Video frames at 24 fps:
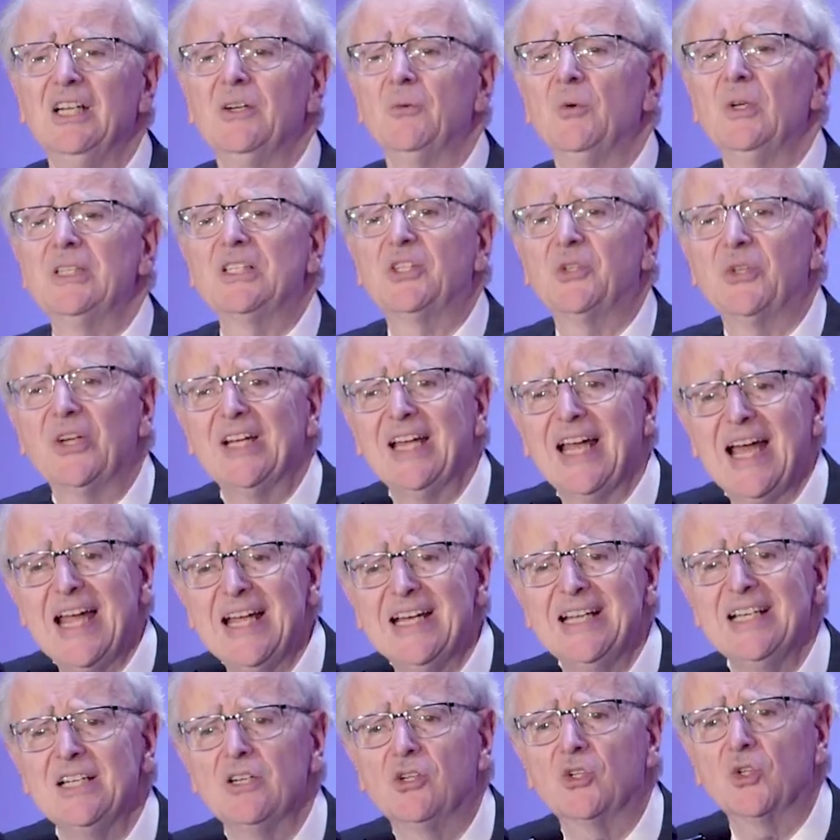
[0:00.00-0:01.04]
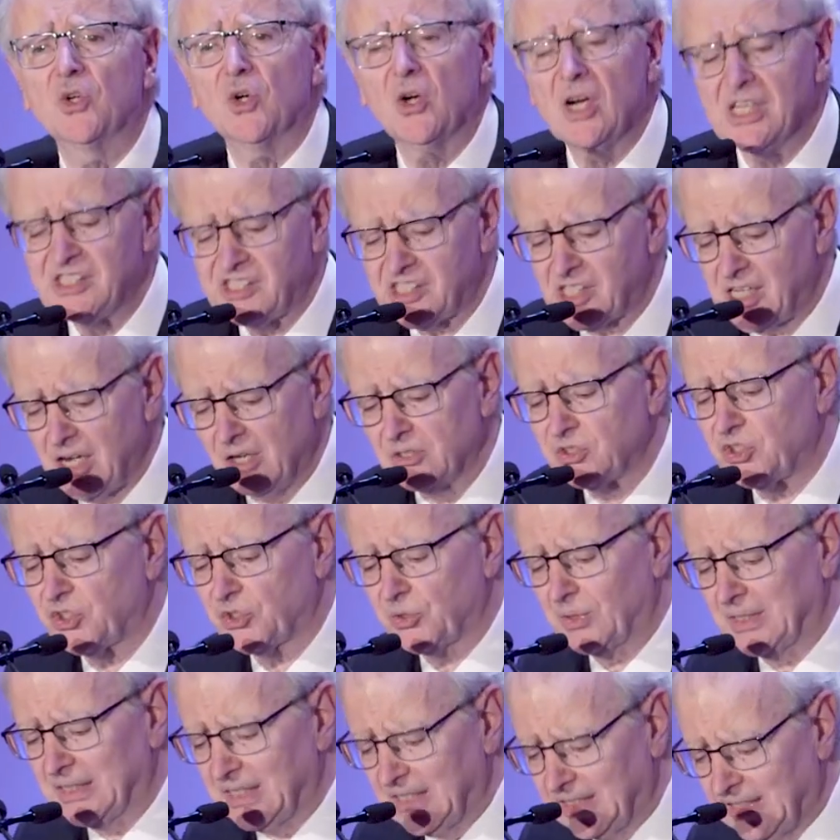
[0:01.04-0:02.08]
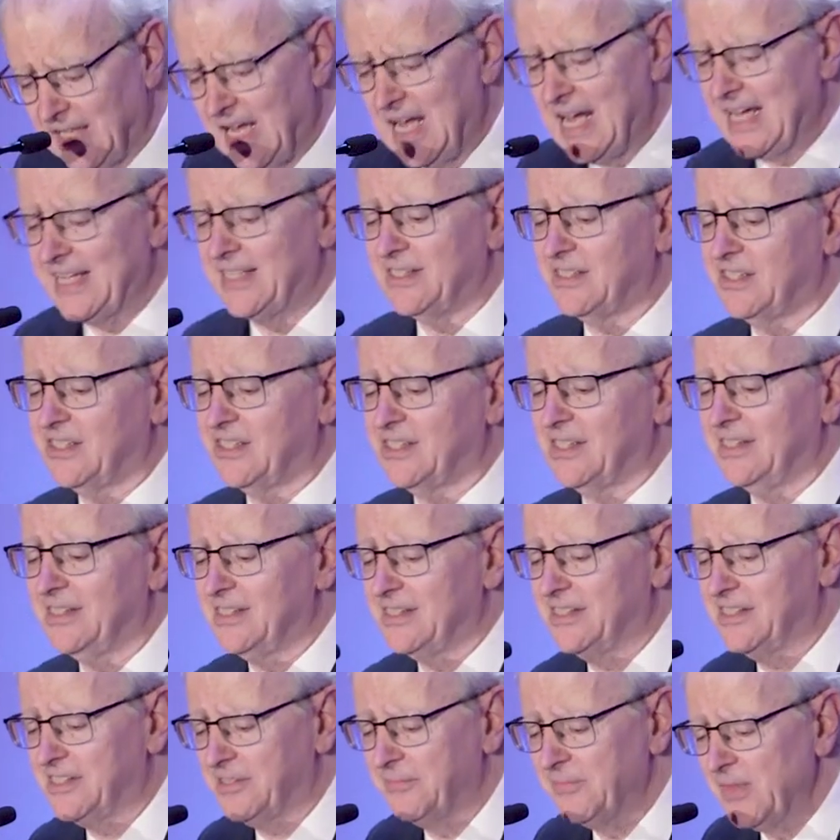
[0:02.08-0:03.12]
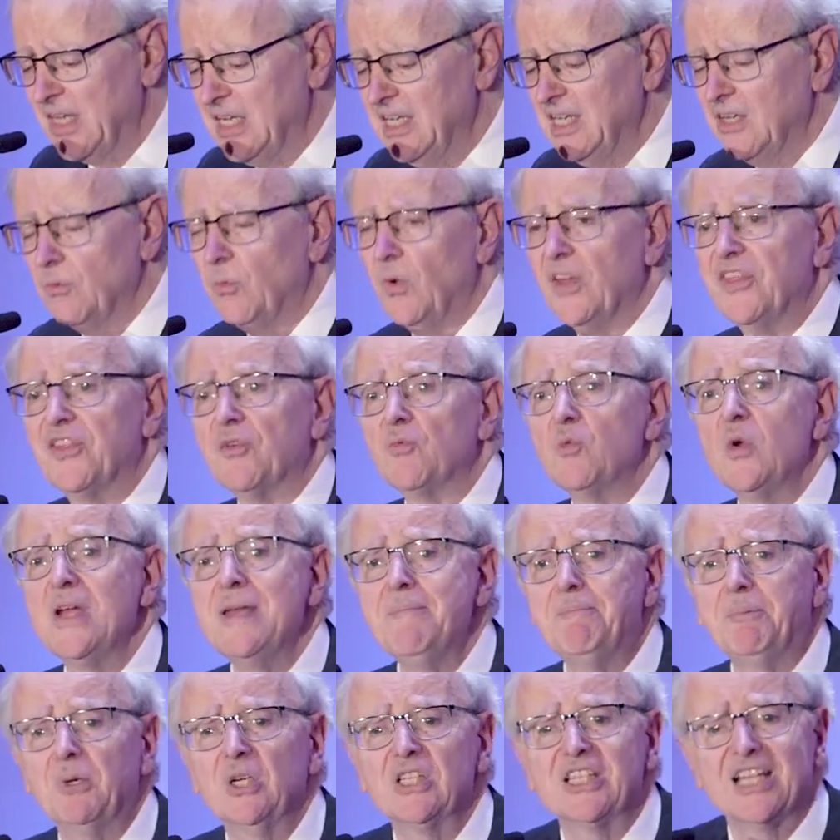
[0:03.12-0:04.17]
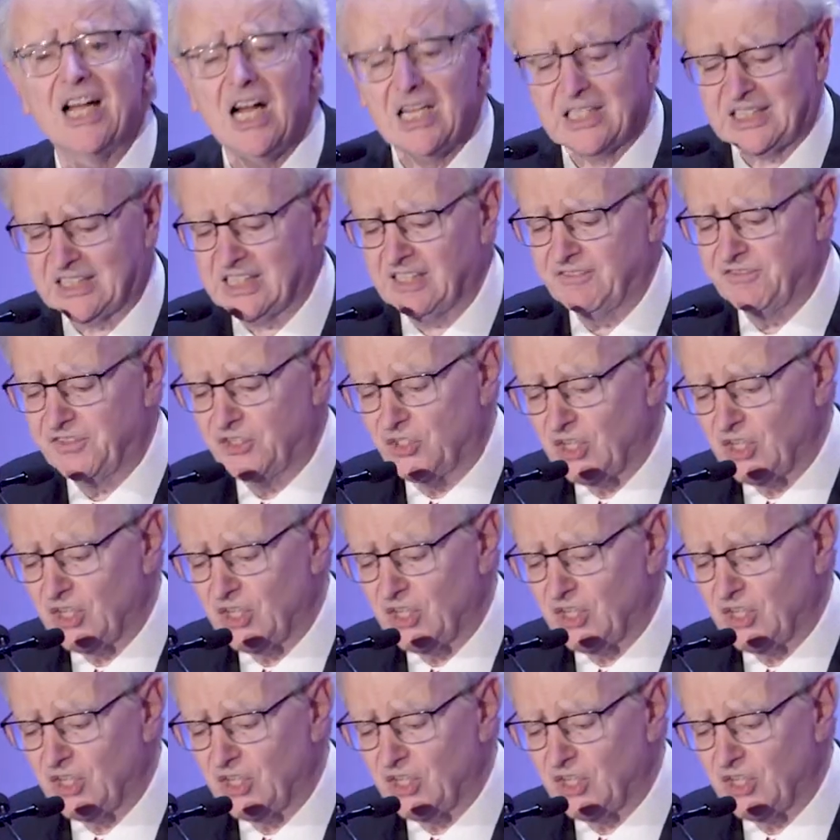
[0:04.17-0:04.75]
with creating cross-cultural alliances, with reproductive